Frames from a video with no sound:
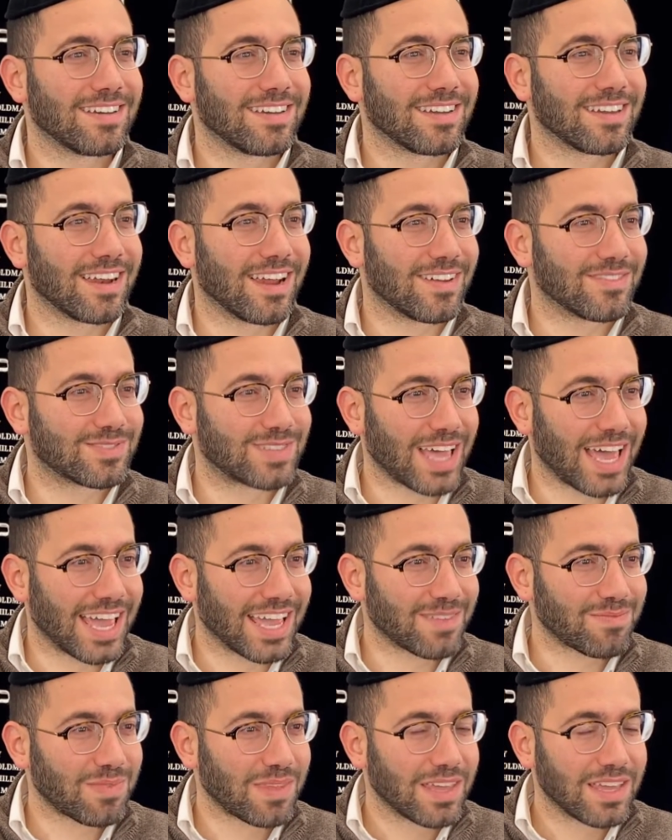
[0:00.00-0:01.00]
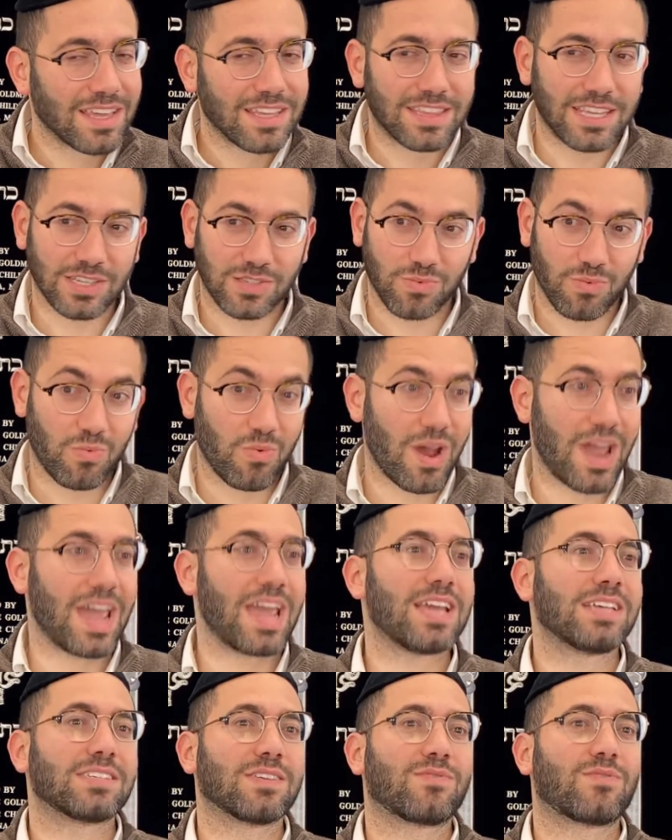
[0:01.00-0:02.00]
You know what I'm saying? There's
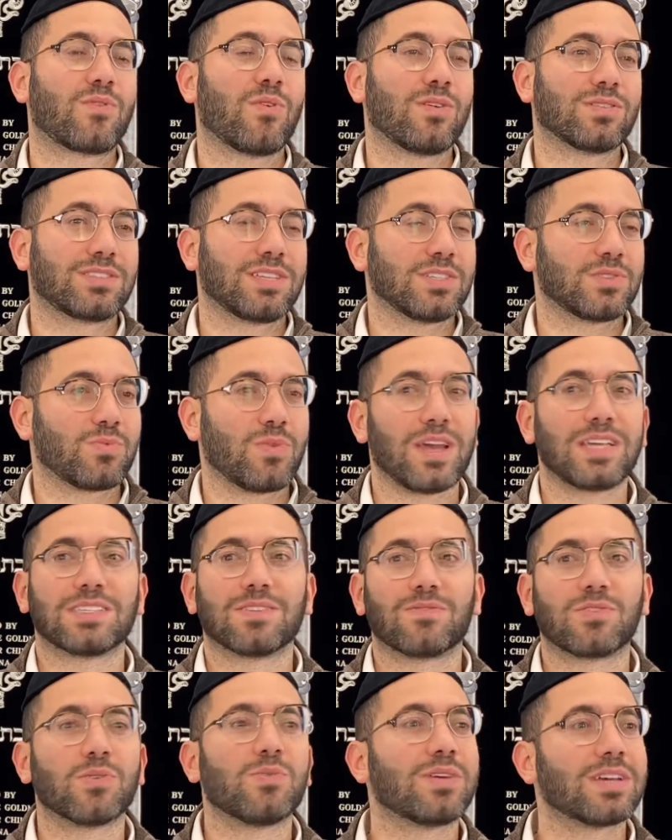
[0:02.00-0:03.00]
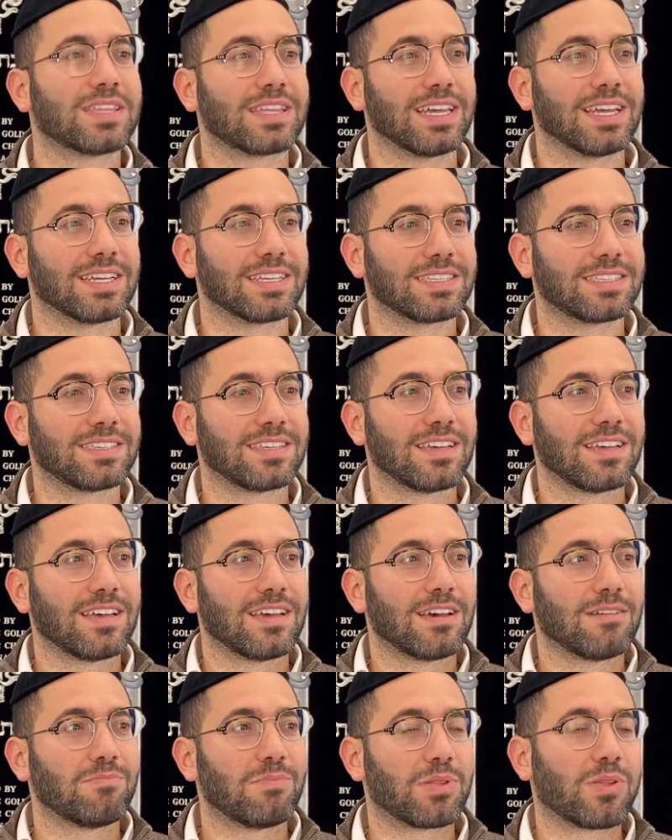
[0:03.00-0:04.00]
ways, of course, there's ways of doing things.
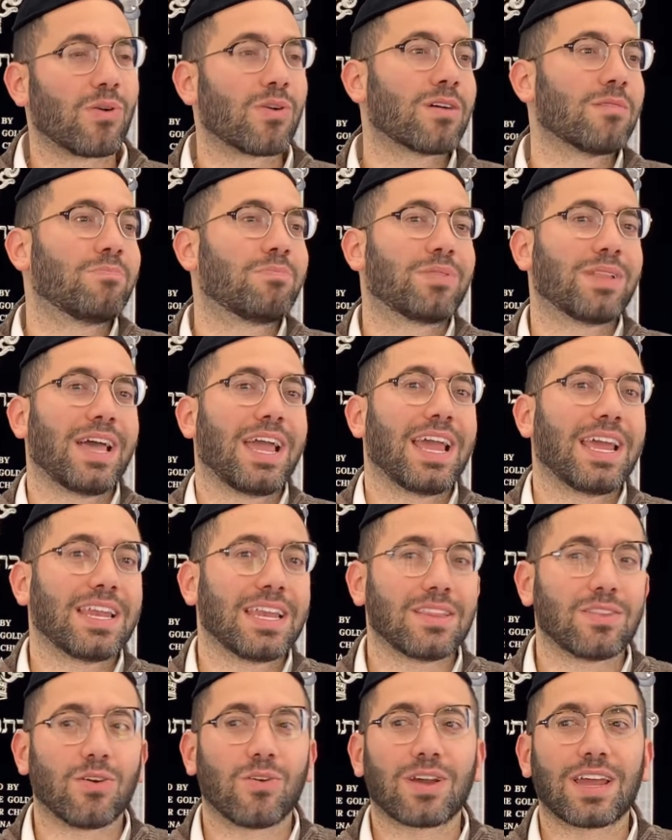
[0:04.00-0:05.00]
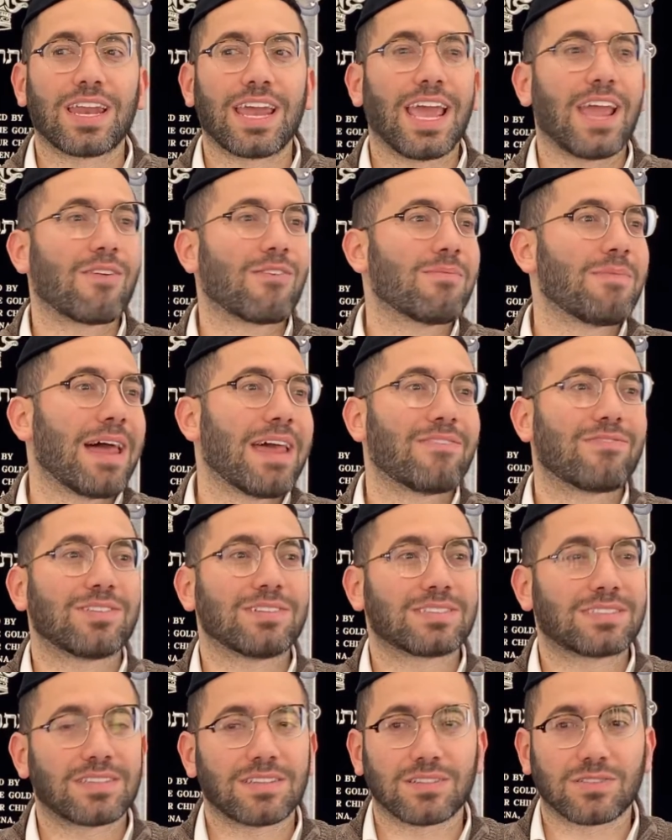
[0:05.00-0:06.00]
But don't complain and don't get angry about every
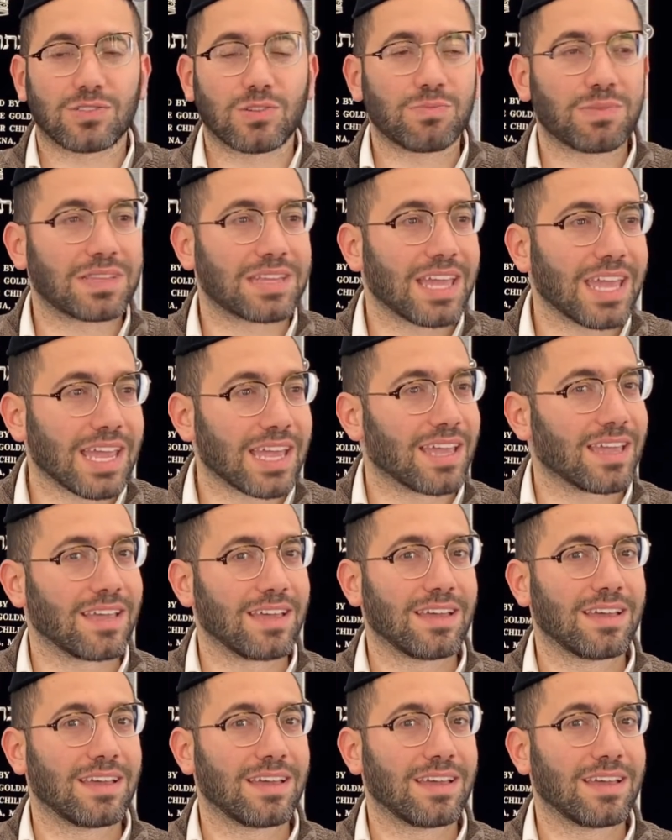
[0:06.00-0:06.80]
little stupid thing.